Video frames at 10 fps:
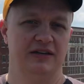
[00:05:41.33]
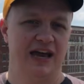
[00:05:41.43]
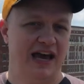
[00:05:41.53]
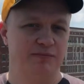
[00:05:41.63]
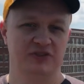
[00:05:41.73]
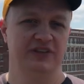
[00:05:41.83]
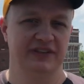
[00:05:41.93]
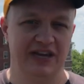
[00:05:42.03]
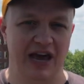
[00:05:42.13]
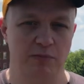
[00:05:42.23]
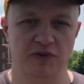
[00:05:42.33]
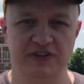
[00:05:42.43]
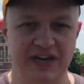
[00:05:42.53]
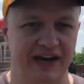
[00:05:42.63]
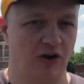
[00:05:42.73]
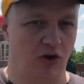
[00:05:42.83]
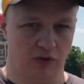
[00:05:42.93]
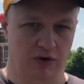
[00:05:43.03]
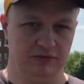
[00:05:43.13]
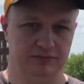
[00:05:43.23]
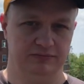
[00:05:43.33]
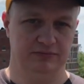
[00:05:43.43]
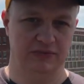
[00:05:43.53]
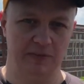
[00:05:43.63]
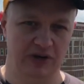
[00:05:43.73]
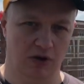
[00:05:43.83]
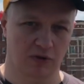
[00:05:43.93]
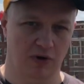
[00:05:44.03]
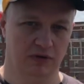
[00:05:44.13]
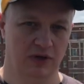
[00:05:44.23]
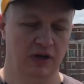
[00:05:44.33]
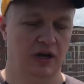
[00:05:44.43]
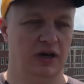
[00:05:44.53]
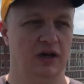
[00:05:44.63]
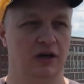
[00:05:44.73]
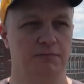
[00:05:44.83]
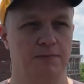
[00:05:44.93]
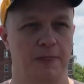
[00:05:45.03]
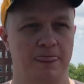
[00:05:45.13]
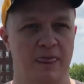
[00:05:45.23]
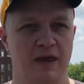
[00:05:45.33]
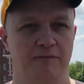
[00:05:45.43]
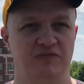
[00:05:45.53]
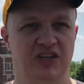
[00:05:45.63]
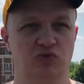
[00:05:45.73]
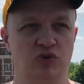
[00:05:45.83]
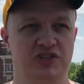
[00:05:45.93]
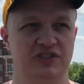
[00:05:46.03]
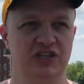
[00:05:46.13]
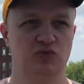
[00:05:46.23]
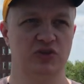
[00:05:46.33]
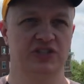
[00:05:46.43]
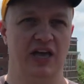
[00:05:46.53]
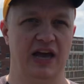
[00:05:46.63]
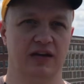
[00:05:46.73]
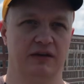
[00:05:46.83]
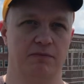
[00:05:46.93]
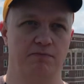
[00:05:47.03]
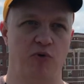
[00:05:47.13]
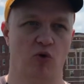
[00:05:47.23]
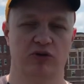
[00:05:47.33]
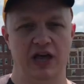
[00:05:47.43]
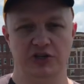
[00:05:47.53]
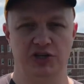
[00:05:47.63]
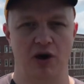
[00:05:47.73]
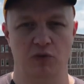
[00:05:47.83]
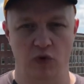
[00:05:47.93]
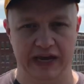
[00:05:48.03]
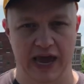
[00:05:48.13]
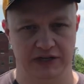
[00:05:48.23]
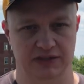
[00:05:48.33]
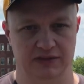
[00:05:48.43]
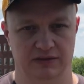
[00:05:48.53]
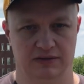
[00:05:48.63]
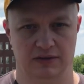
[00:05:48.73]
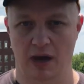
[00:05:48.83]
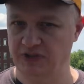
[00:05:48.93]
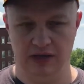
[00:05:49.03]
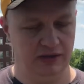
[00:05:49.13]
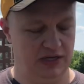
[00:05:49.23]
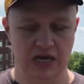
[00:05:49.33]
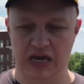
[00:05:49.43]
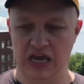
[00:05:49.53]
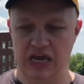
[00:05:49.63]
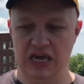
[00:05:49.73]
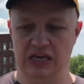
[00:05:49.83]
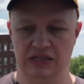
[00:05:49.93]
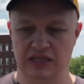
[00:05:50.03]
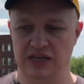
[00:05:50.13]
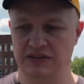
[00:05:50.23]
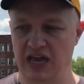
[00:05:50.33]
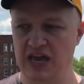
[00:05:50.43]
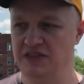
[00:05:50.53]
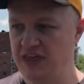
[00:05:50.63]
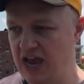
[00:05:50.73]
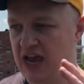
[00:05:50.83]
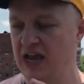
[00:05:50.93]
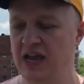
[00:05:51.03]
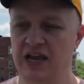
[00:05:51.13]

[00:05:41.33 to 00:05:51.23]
90% of the time, movies got it all wrong. I mean, all wrong. Um, this was this was like borderline John Wick action. I'm telling you, it, it, they, they